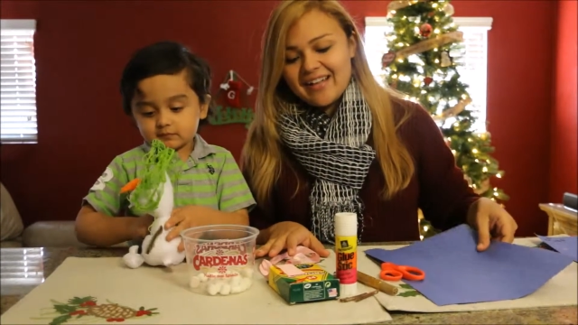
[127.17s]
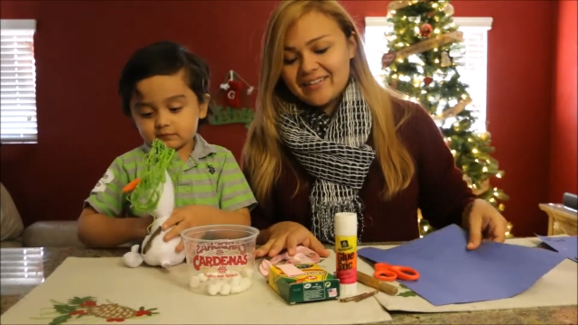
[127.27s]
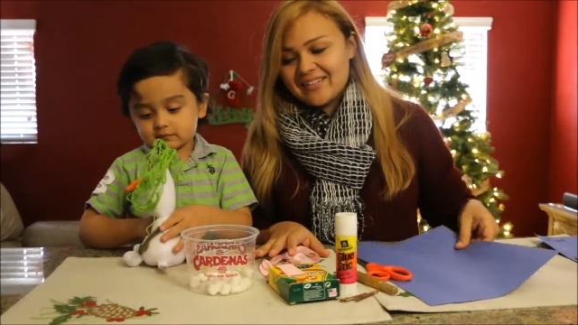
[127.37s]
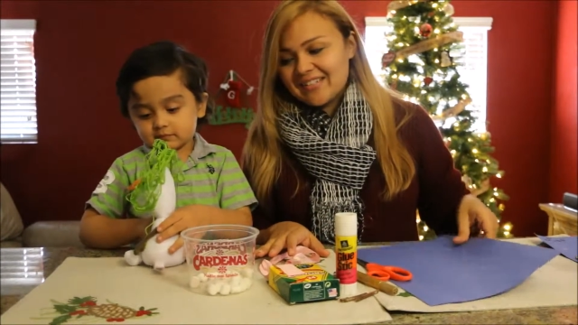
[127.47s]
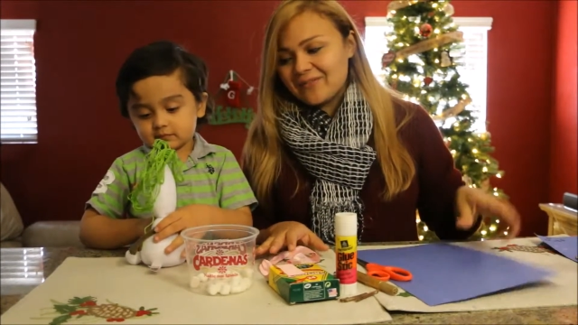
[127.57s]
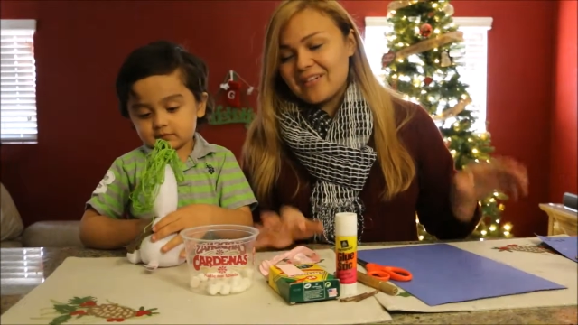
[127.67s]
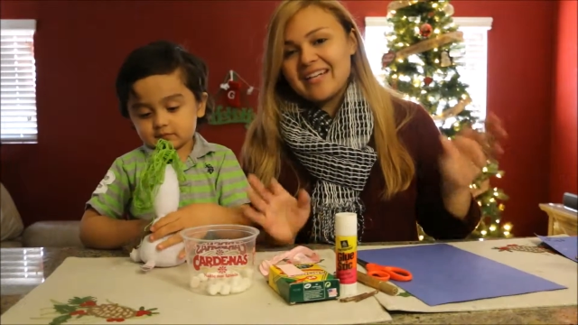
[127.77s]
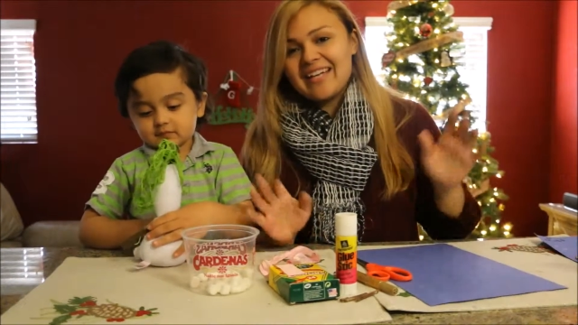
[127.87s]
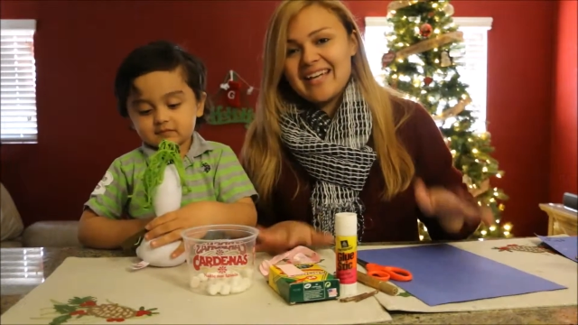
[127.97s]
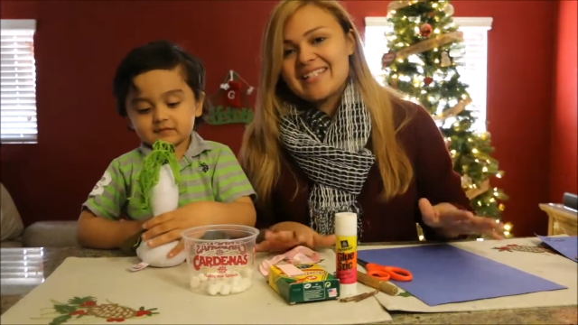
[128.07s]
Speaker 1: colors, and
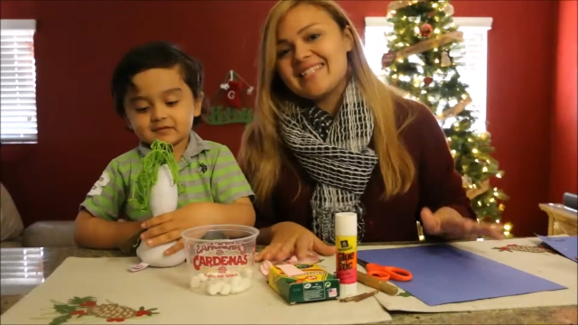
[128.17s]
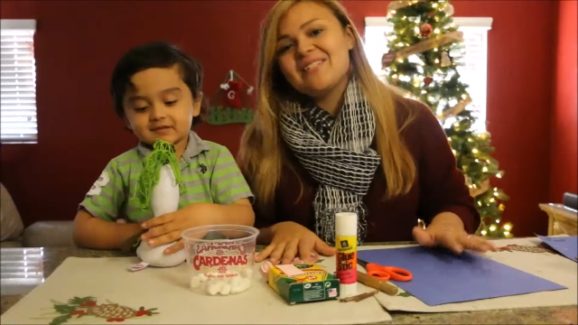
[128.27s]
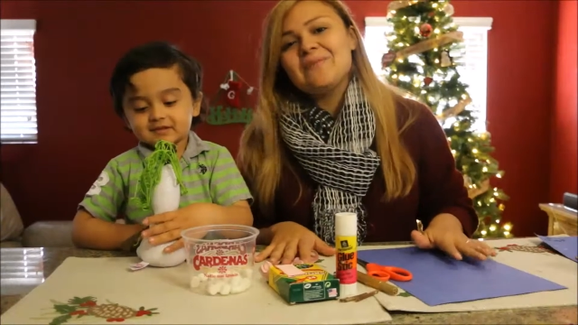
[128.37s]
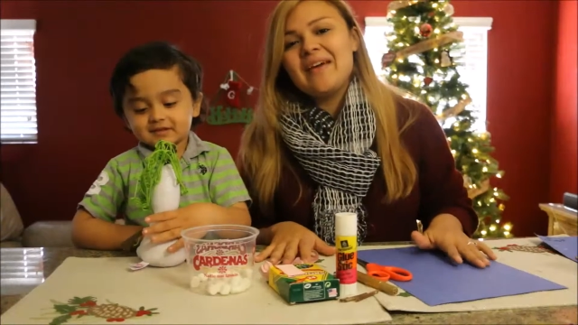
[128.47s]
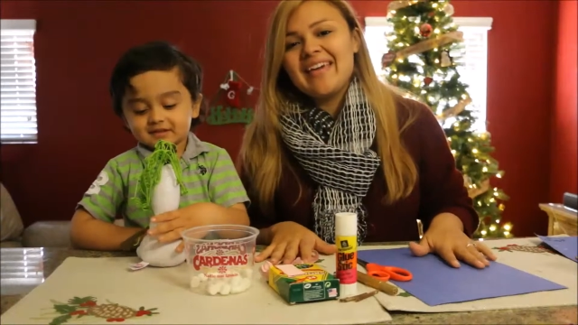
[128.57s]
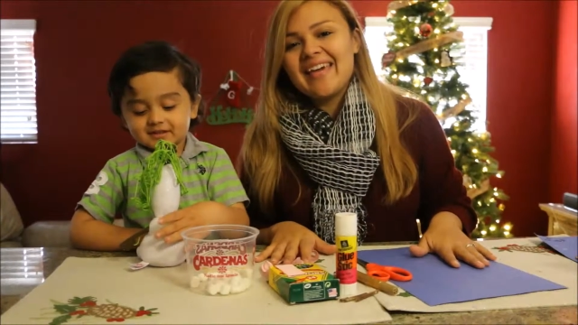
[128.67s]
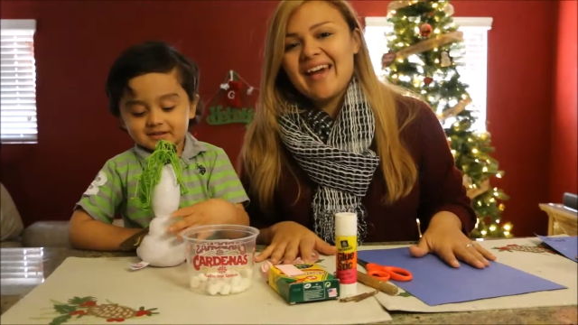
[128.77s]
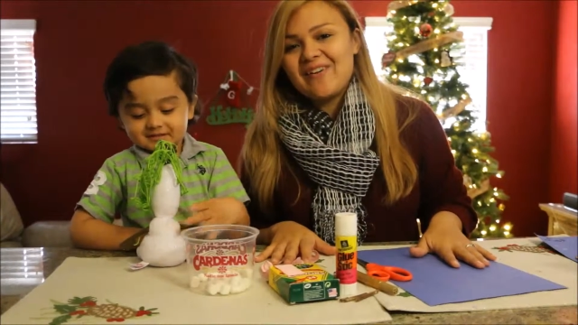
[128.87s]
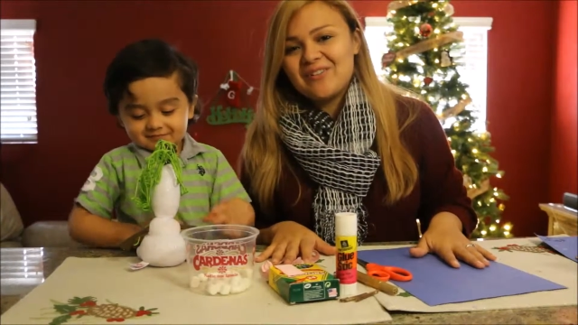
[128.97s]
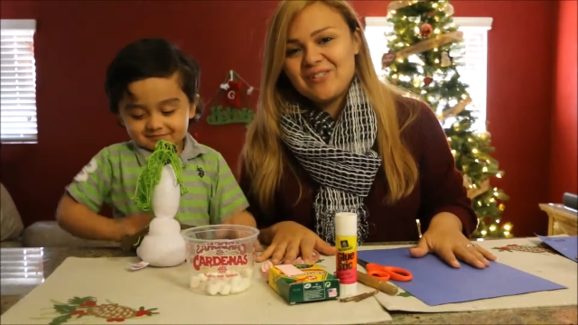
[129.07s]
we're going to get to making our